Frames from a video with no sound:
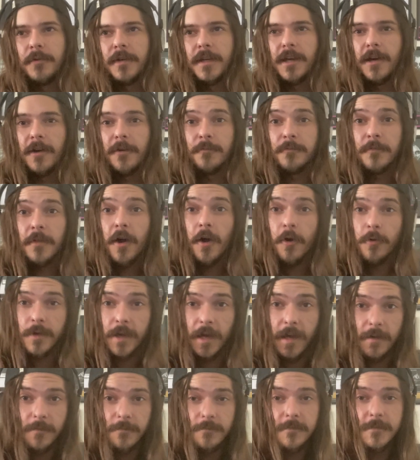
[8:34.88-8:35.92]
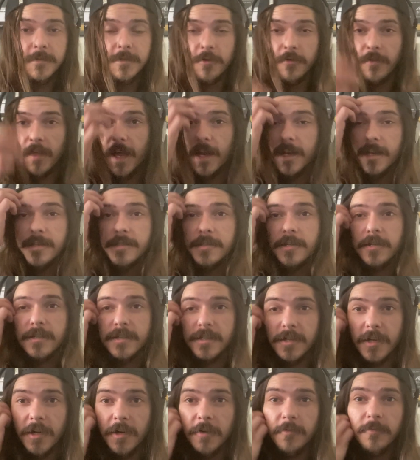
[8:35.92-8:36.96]
we go. Okay, so that is good
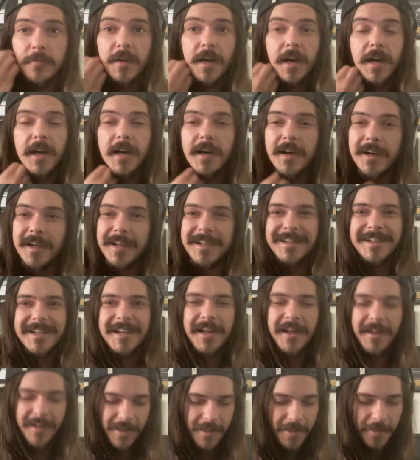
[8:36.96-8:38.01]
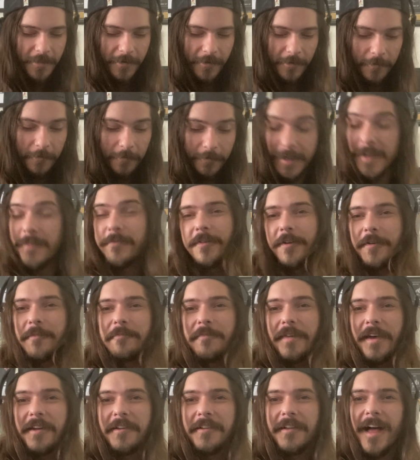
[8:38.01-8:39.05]
to know. The reverb
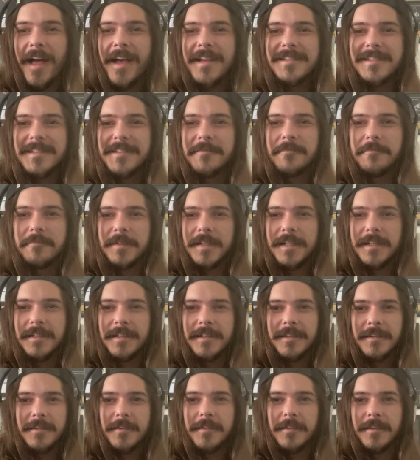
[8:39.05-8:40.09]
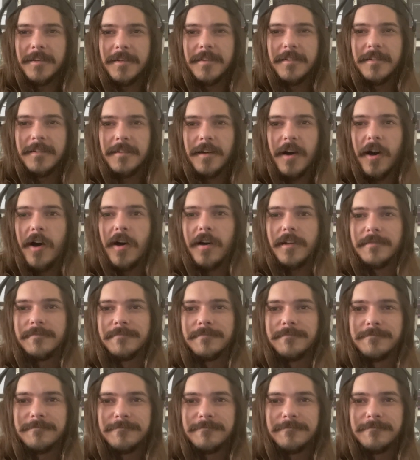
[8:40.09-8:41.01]
pedal has to be on.